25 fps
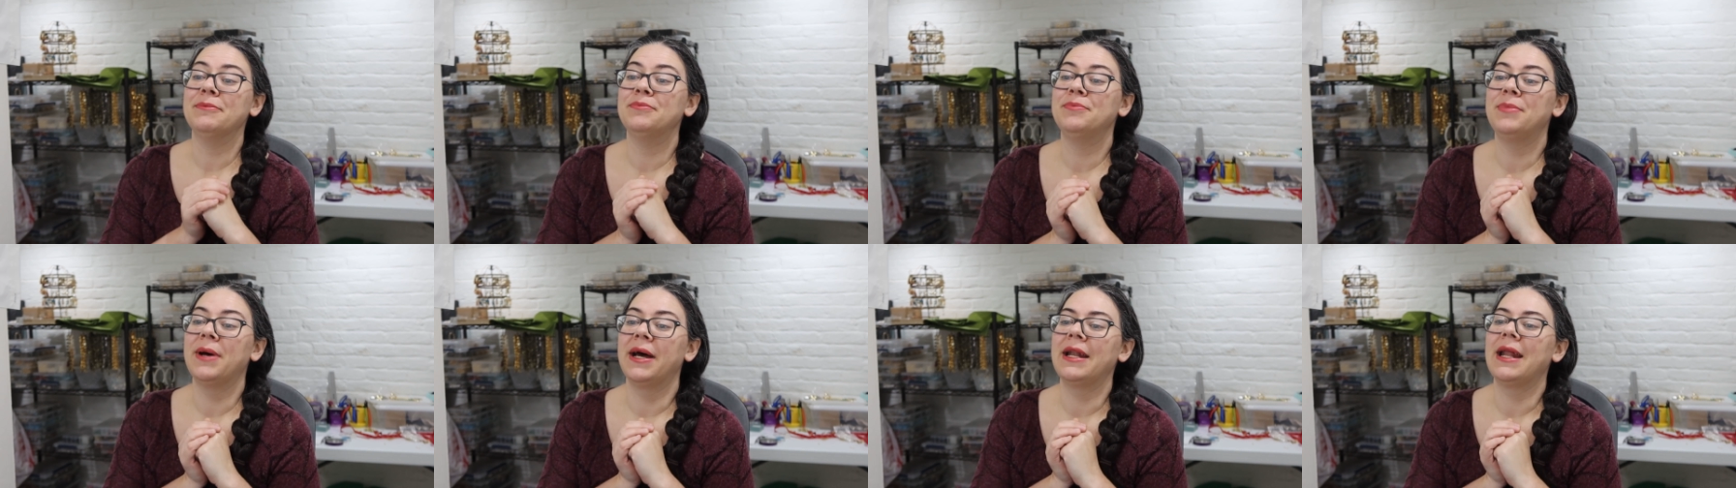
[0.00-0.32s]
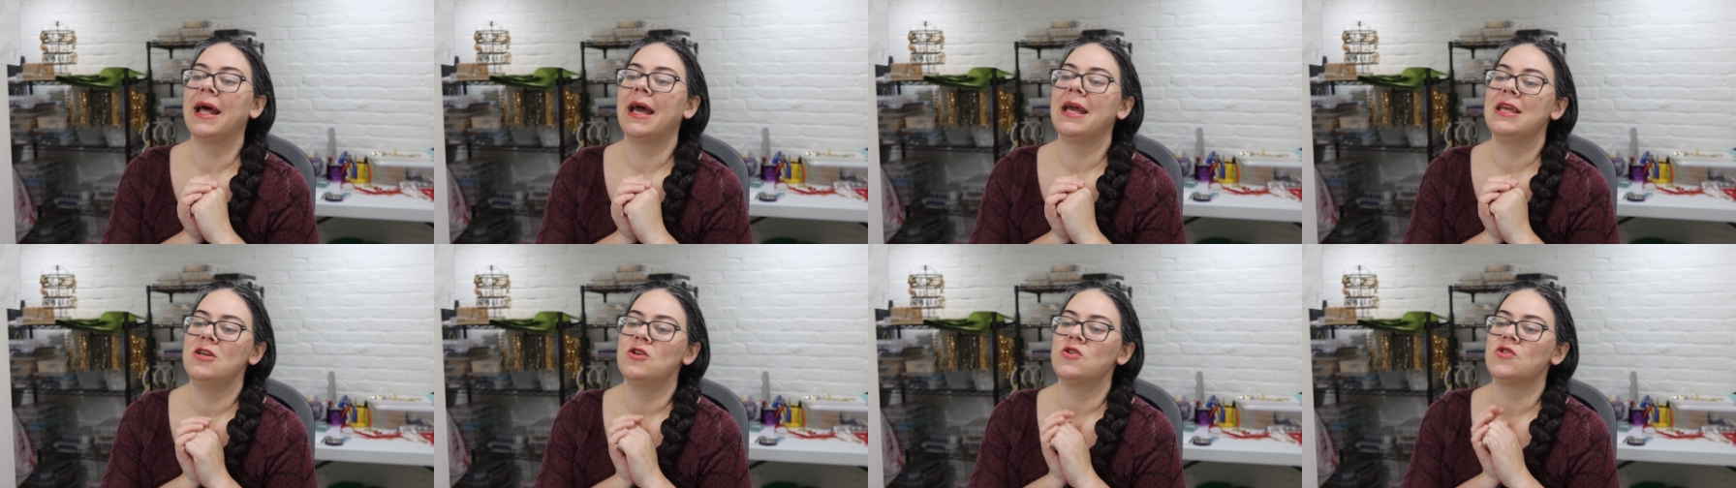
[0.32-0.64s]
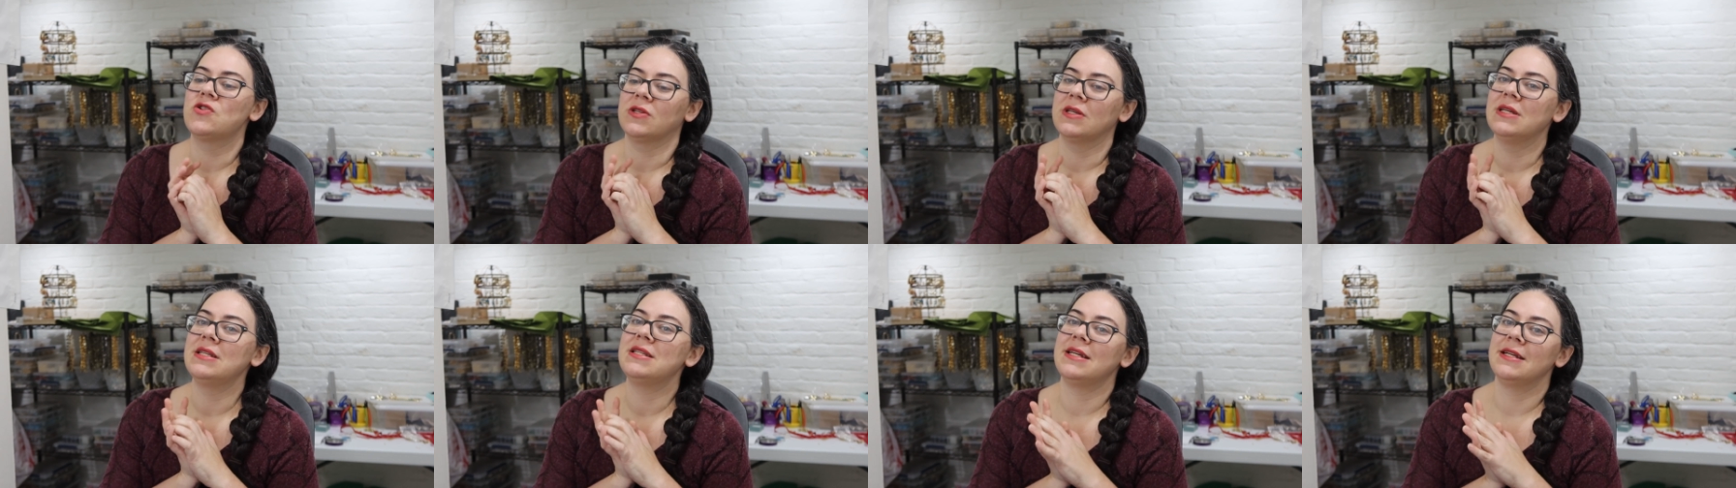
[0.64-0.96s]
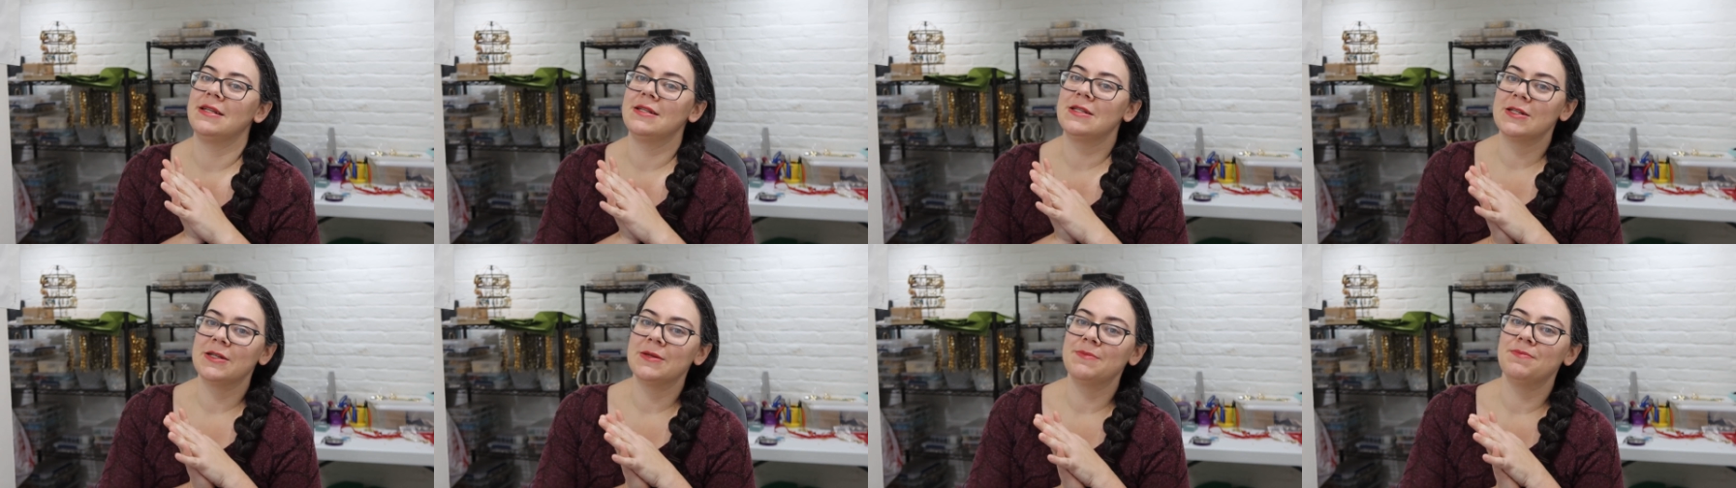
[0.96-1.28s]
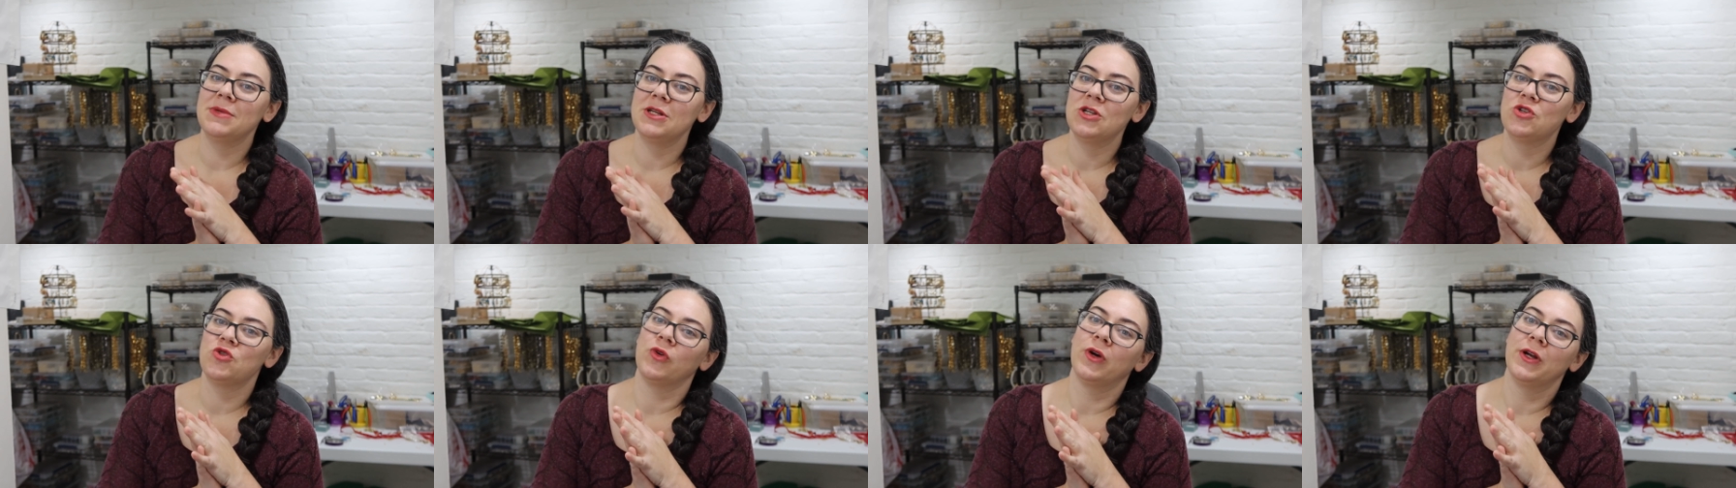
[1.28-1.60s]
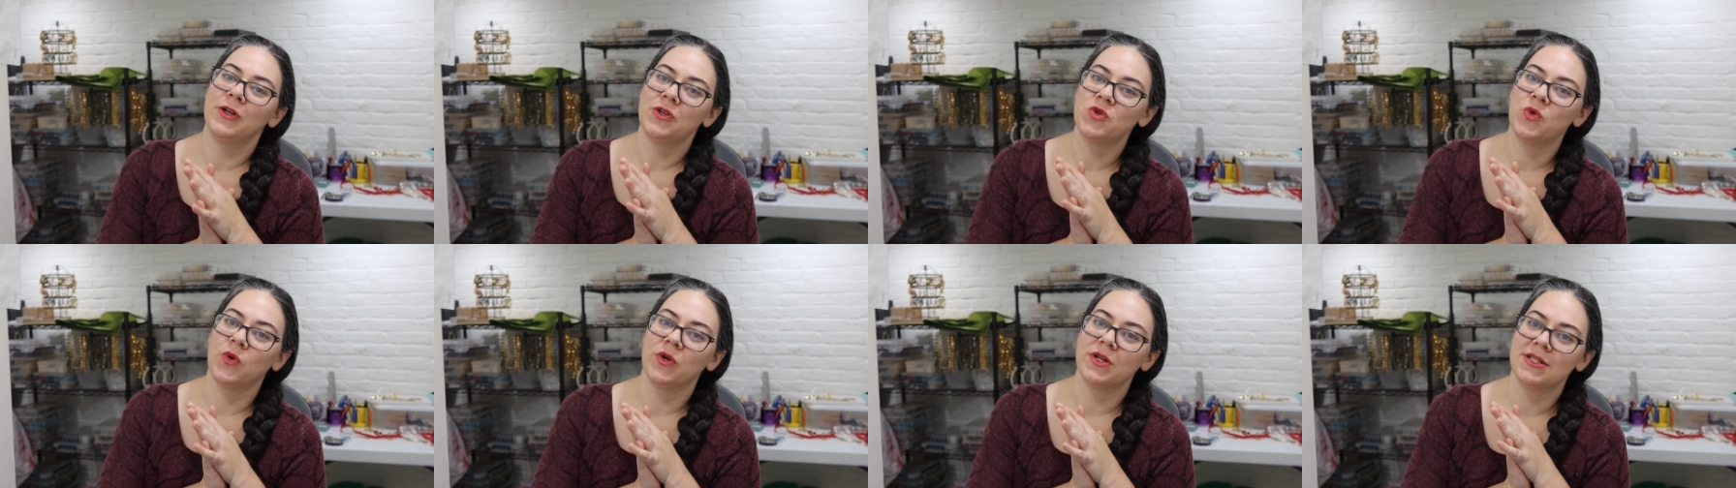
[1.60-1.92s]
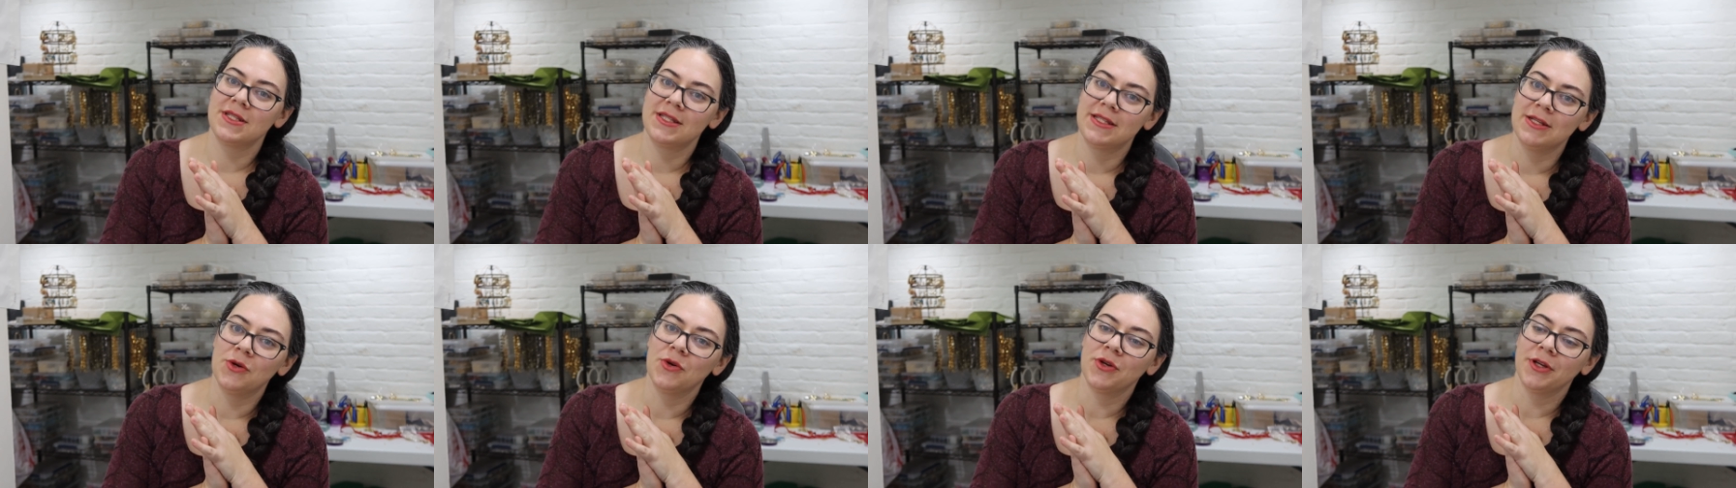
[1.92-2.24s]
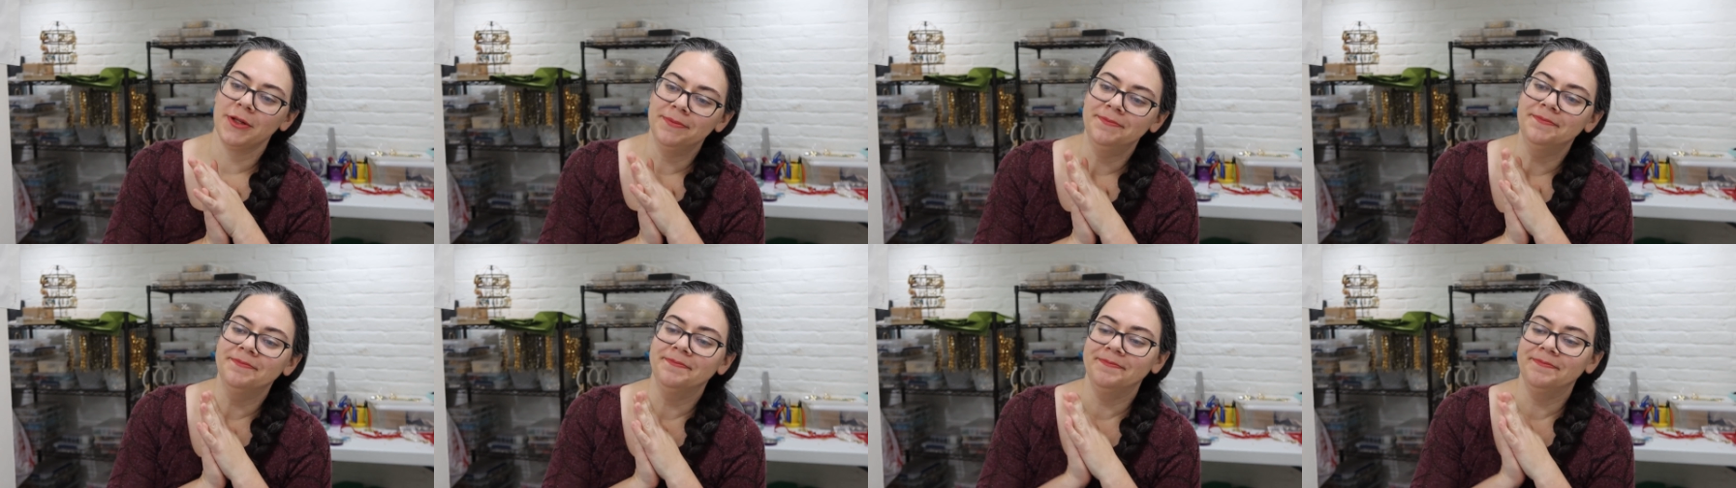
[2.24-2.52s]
but I usually tend to be drawn towards silk.